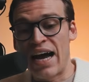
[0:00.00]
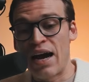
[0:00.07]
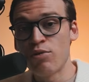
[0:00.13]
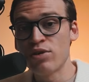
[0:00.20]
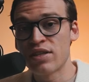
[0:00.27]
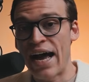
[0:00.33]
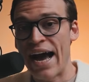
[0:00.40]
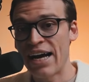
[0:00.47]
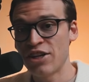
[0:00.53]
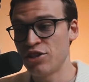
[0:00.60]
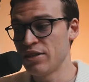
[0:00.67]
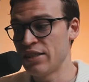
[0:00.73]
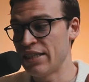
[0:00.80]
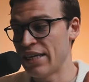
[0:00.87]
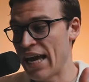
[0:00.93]
I was
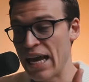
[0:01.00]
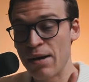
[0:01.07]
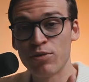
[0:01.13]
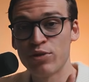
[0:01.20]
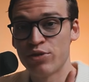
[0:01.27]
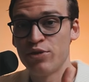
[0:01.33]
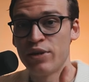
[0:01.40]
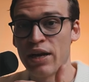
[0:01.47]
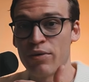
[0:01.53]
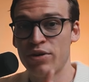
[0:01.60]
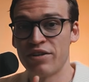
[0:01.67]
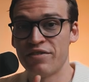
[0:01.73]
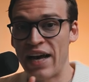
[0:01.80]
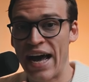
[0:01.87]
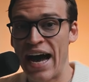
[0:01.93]
actually able to get
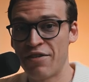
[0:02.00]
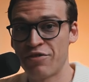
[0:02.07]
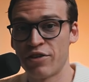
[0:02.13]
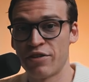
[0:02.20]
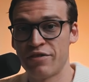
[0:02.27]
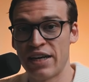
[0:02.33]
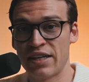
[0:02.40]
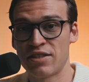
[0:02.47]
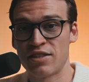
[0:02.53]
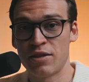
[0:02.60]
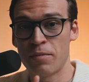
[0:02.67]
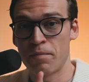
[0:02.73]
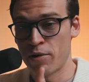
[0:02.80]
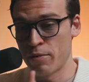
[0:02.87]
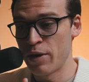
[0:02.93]
rid of After Effects,
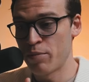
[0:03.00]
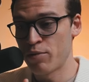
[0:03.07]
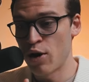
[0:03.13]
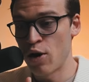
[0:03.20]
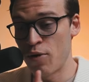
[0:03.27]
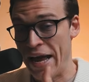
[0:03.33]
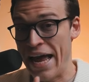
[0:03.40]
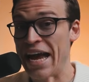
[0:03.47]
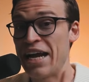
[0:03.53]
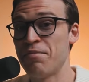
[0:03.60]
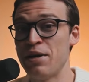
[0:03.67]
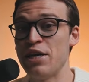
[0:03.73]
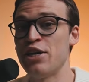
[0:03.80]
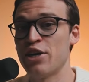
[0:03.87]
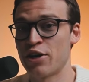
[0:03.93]
Premiere Pro, and
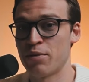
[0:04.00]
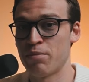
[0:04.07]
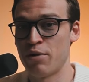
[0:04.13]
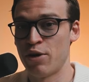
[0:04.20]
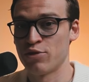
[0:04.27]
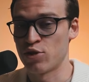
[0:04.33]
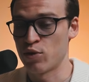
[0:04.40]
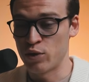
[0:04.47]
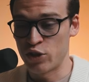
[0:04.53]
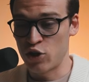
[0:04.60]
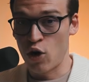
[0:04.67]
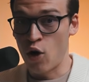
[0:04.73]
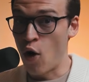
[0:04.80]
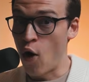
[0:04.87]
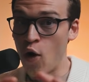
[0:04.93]
Media Composer, which
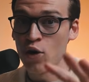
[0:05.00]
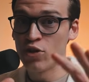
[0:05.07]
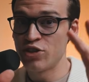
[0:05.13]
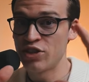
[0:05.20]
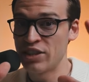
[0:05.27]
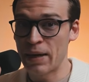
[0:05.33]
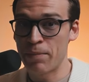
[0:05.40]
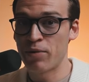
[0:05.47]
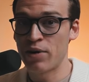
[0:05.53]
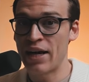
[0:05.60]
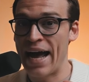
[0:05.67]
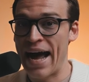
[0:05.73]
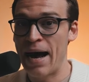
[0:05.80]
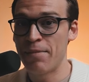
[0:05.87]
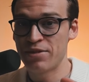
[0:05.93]
are all separate
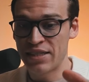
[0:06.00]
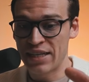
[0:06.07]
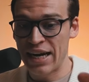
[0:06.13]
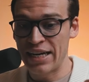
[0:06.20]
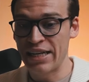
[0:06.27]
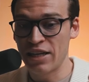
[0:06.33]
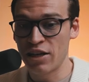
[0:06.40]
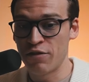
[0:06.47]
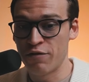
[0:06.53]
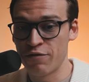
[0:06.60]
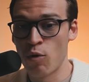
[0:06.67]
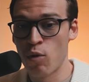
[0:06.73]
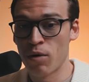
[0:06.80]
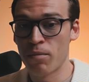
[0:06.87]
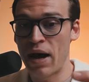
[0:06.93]
apps that I needed
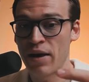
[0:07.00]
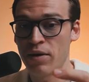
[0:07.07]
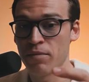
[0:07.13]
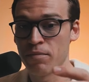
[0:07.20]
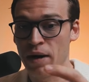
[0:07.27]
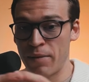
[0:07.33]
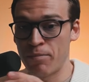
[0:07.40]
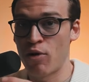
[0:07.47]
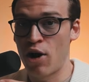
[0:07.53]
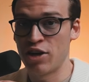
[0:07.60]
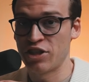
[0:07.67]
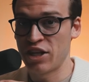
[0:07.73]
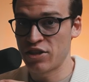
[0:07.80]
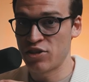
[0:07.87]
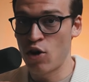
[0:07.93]
for my
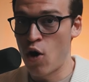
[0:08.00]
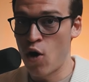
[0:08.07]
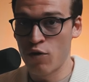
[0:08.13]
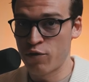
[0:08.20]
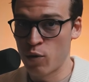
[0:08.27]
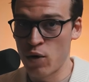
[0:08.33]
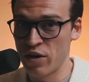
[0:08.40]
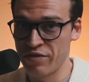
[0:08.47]
projects, all for one